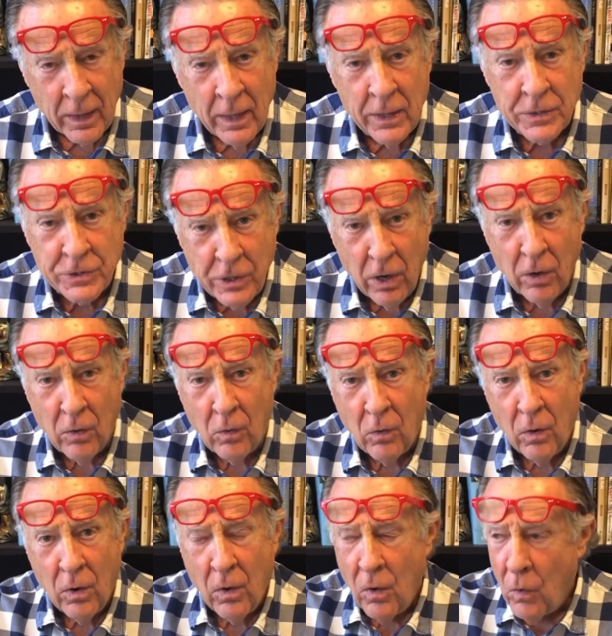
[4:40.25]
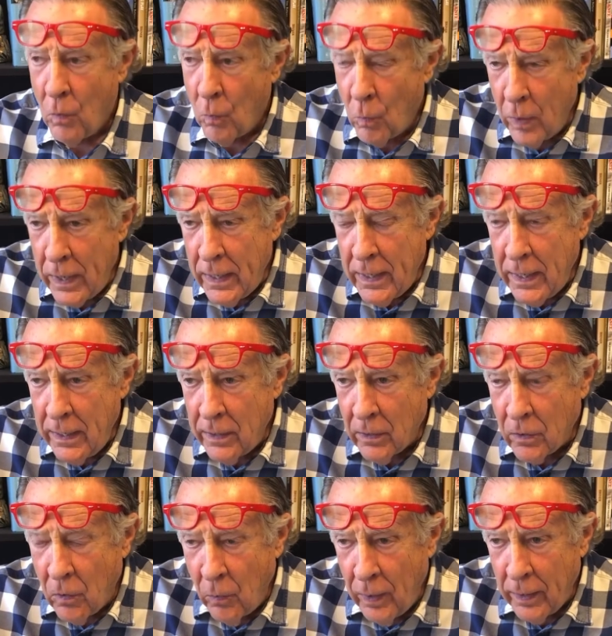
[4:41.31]
So, we need to
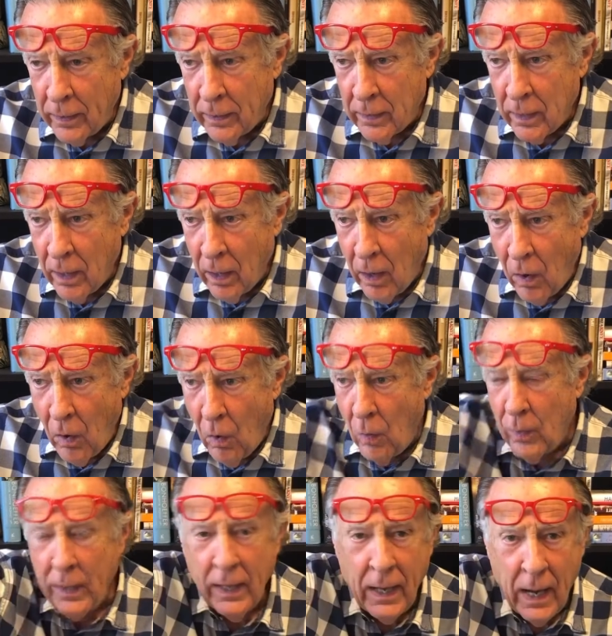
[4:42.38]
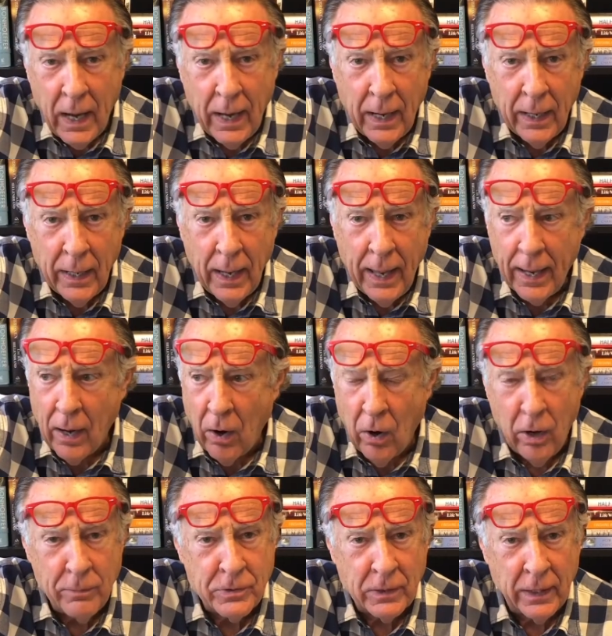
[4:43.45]
quit holding God at
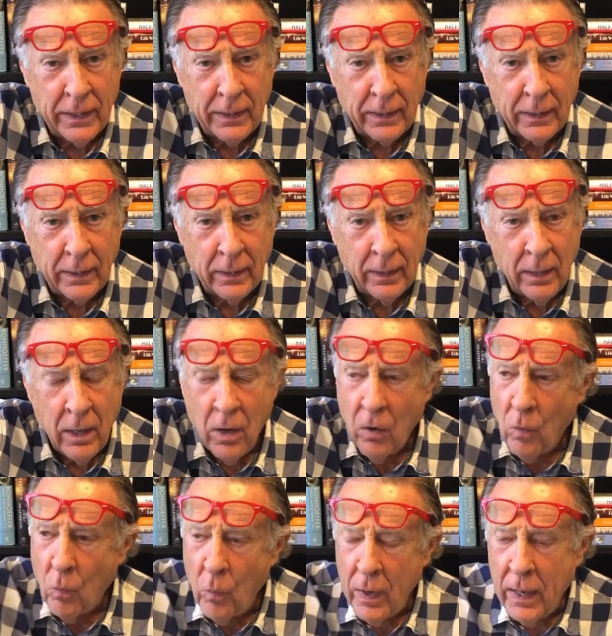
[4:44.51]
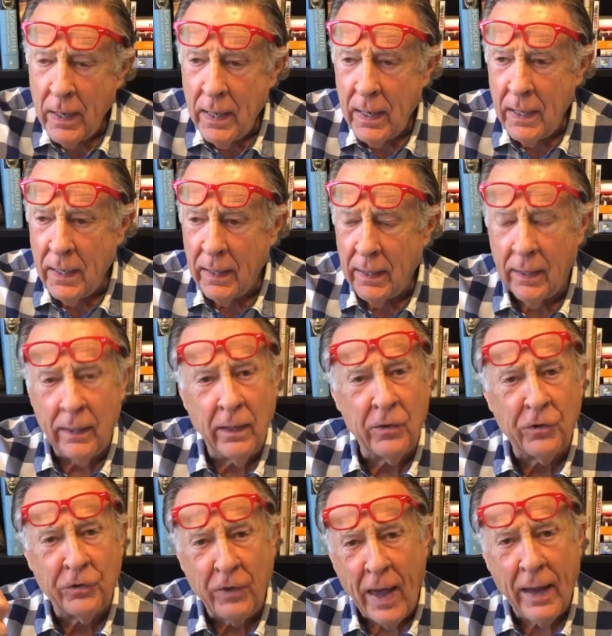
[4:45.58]
arm's length. We need to get
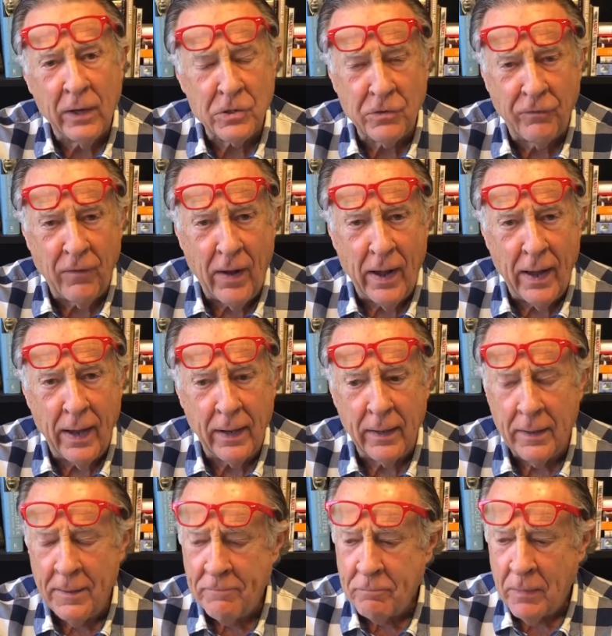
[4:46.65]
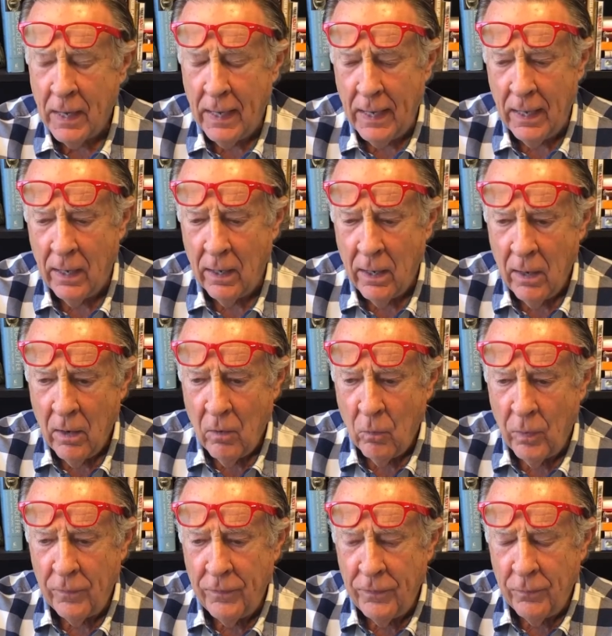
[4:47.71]
dissatisfied uh,
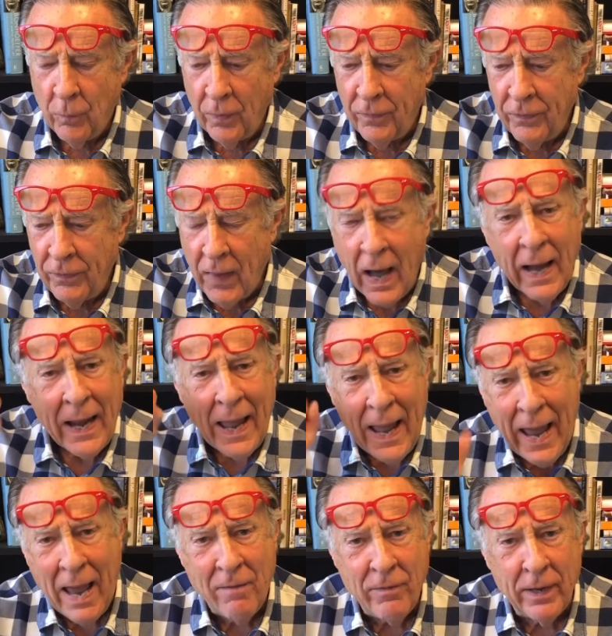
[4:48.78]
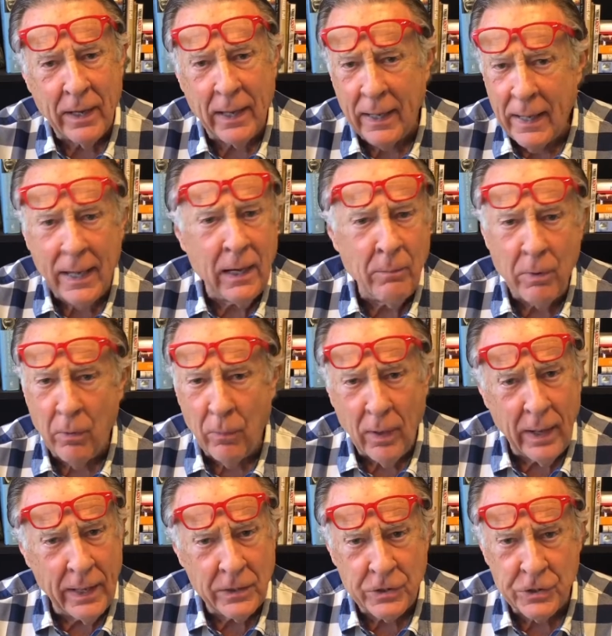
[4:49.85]
with, with not having an intimate
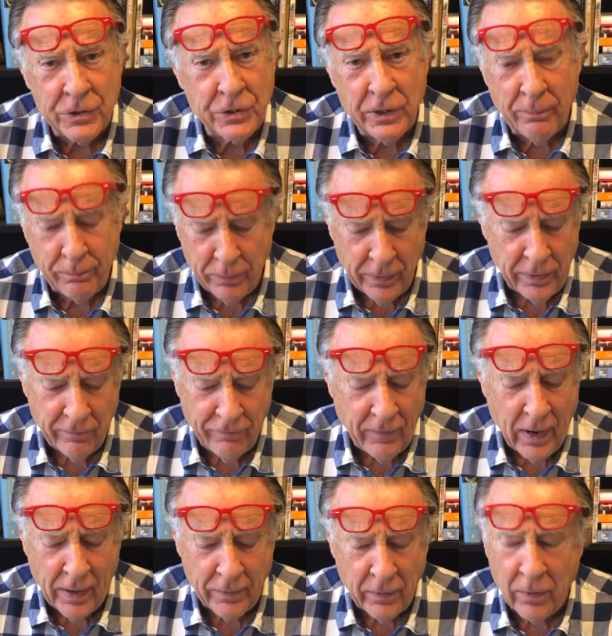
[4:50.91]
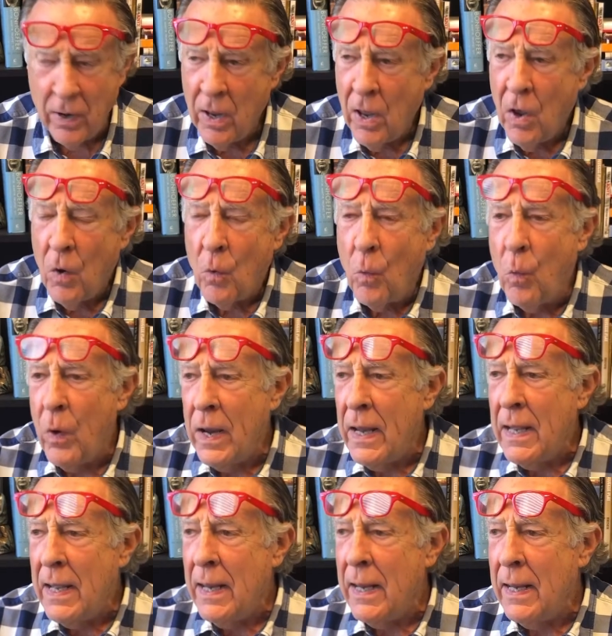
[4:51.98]
relationship with the Father. We
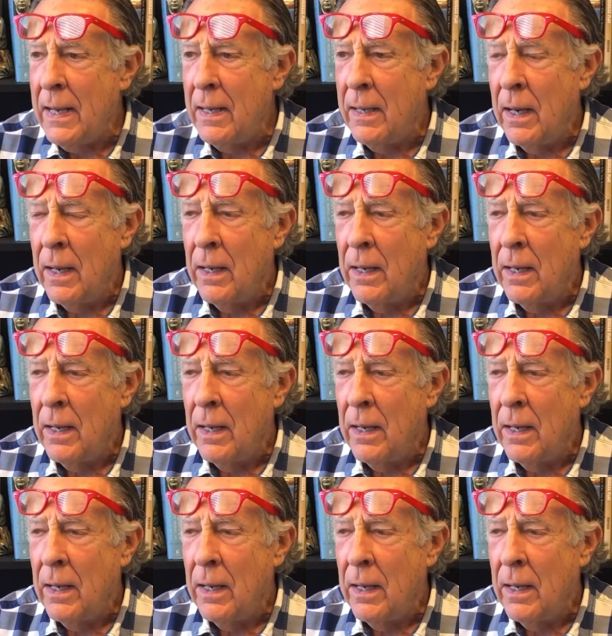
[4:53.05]
need,